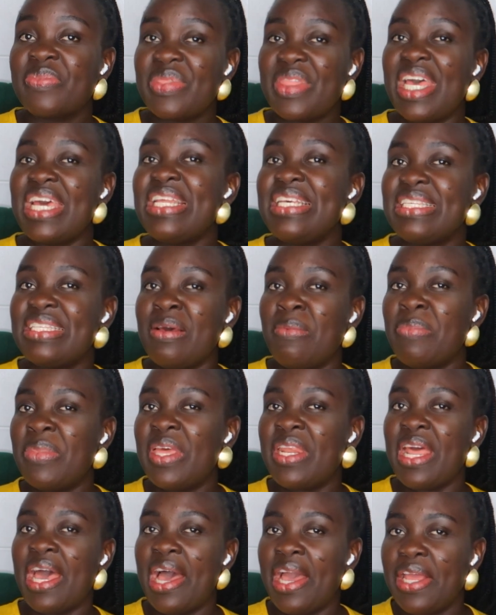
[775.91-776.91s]
That is
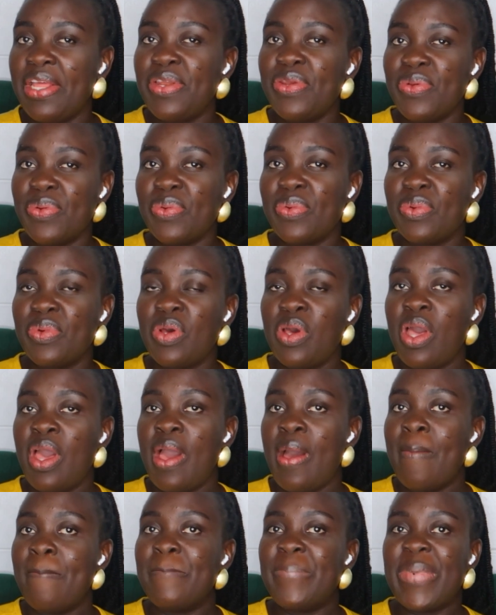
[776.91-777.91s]
something I knew,
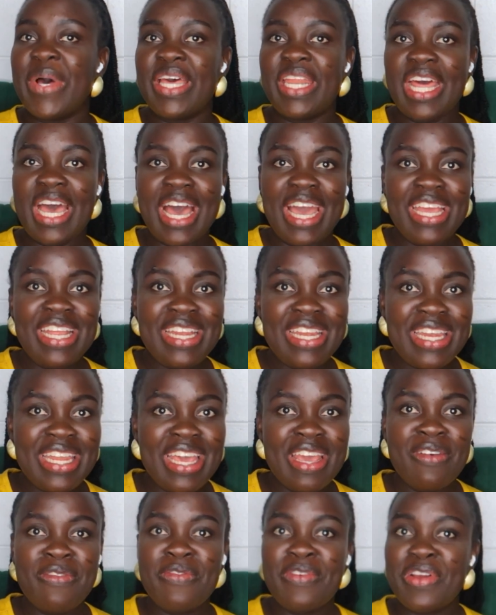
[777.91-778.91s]
but I
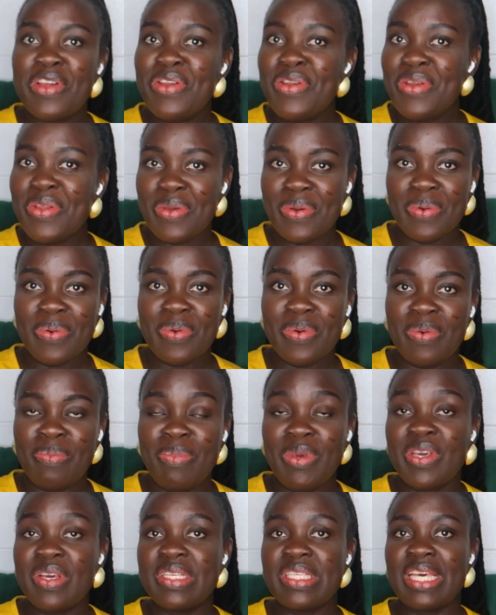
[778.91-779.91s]
never knew,
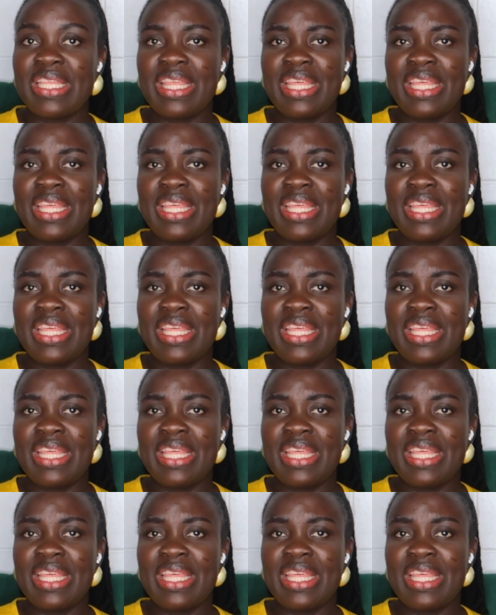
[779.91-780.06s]
because I